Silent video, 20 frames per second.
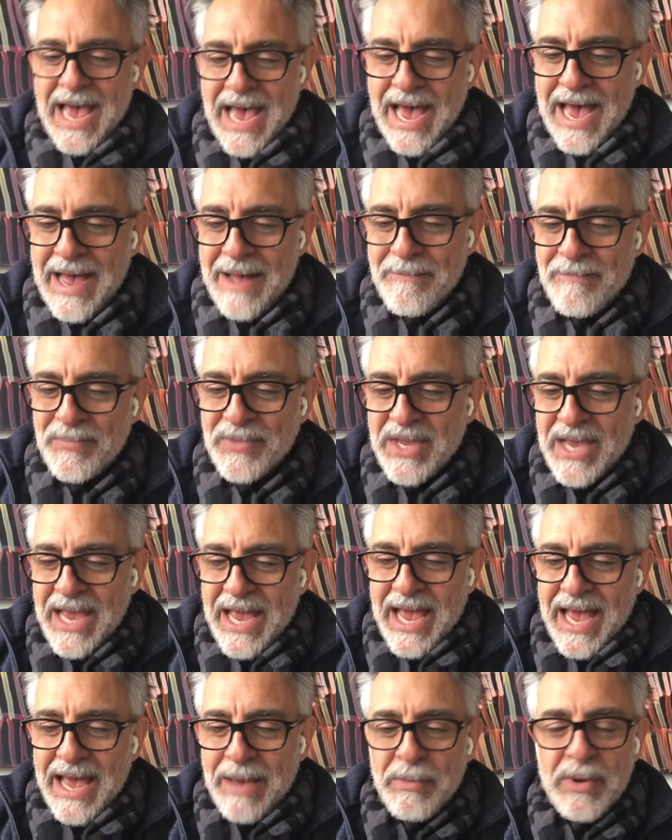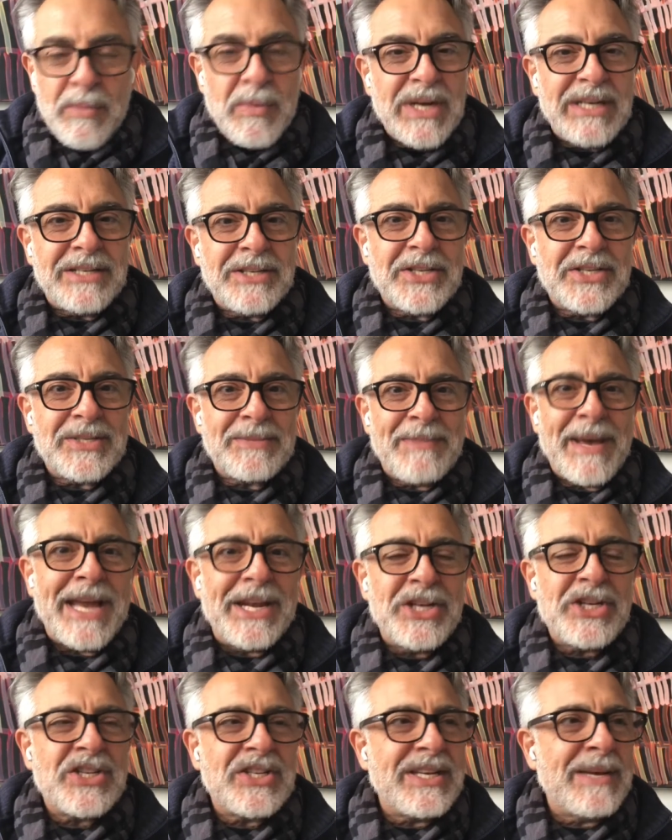And we went to the
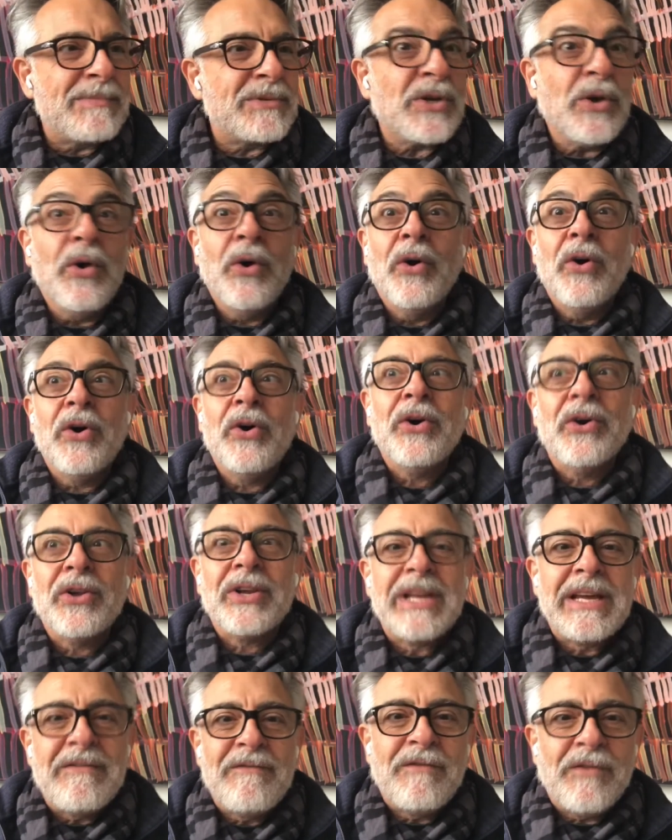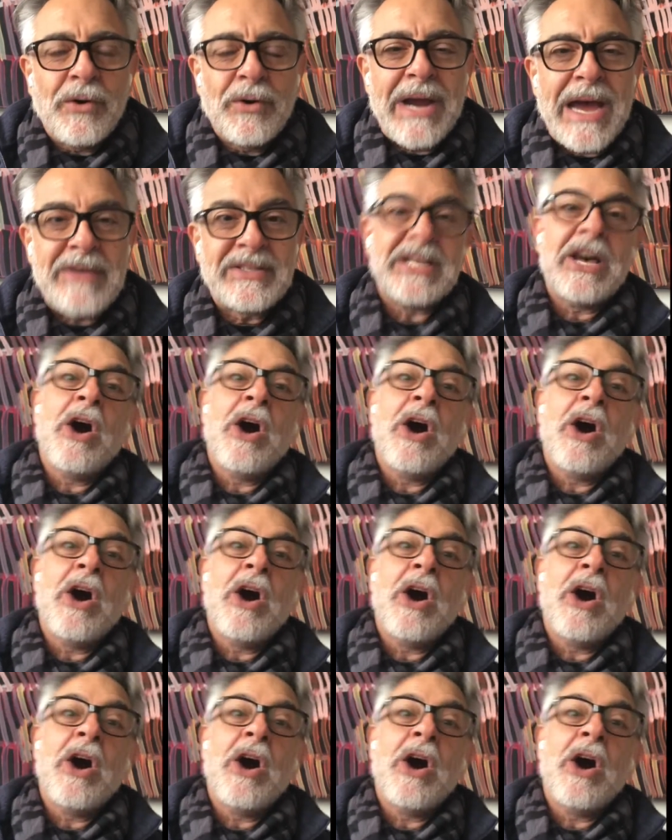Spanish Steps all in 4 hours.